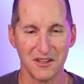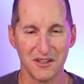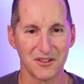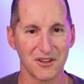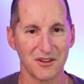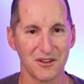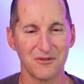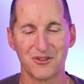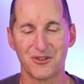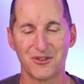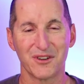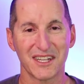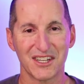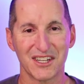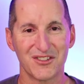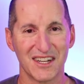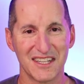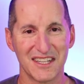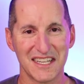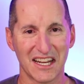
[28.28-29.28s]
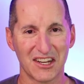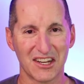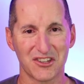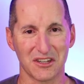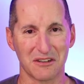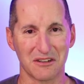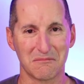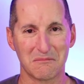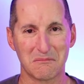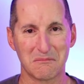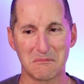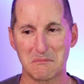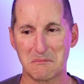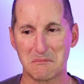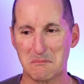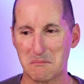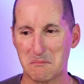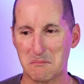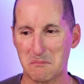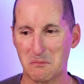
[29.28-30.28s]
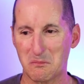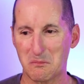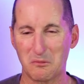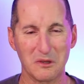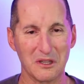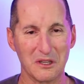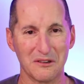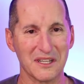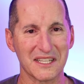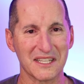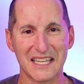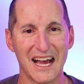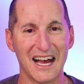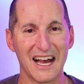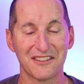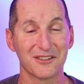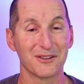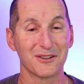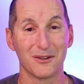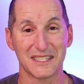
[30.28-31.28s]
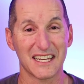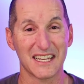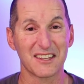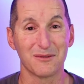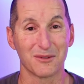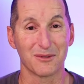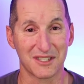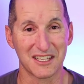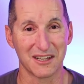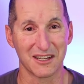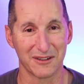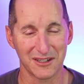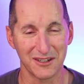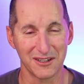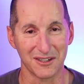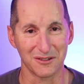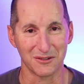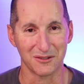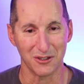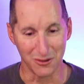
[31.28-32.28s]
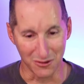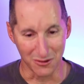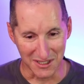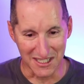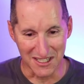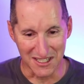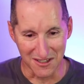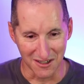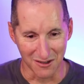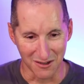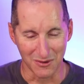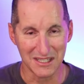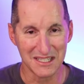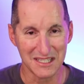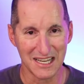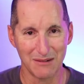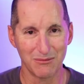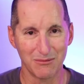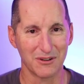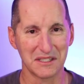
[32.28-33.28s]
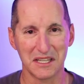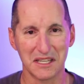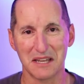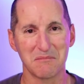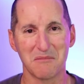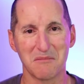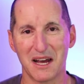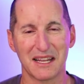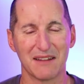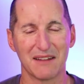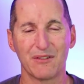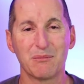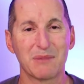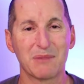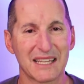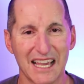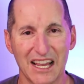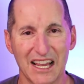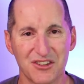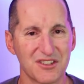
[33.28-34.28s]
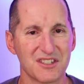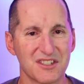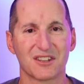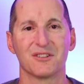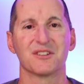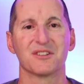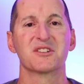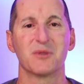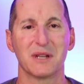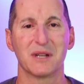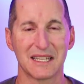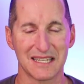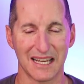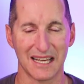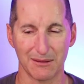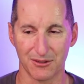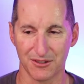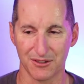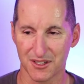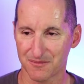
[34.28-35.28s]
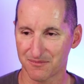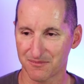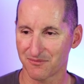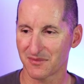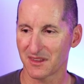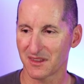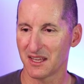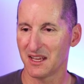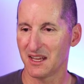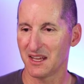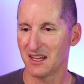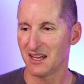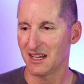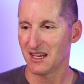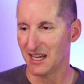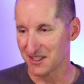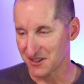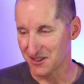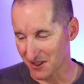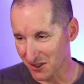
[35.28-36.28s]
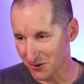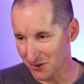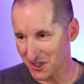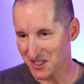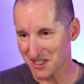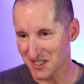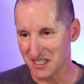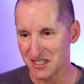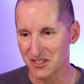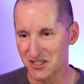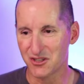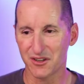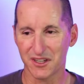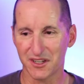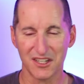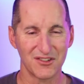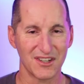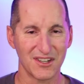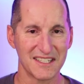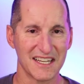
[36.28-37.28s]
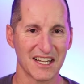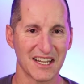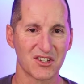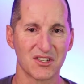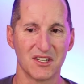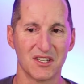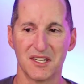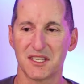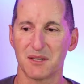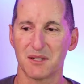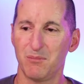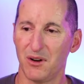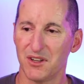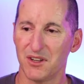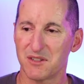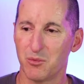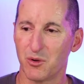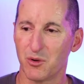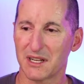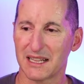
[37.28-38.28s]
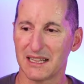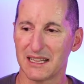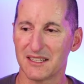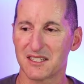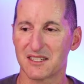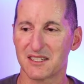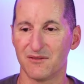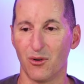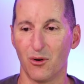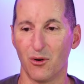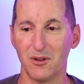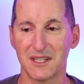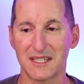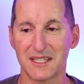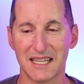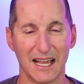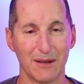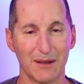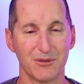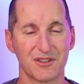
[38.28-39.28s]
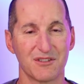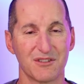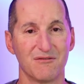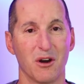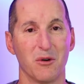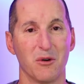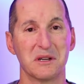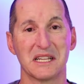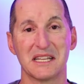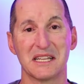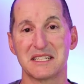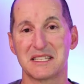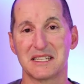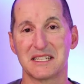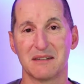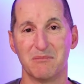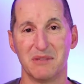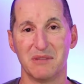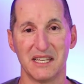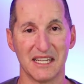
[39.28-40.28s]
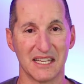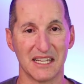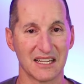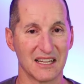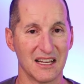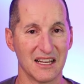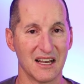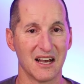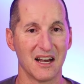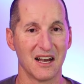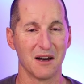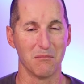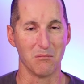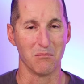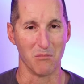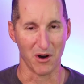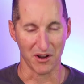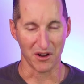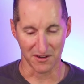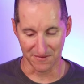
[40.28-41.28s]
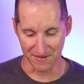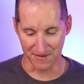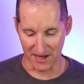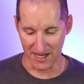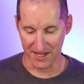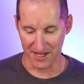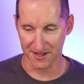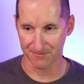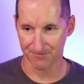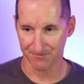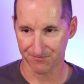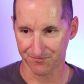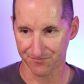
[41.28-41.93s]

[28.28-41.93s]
So during a transaction, you know, it's hard to know exactly what's going on. You do an insert on one table and that might have implications across 20 tables. And so the question is, during a transaction, is it possible to get a list of all the tables and row IDs that are being modified?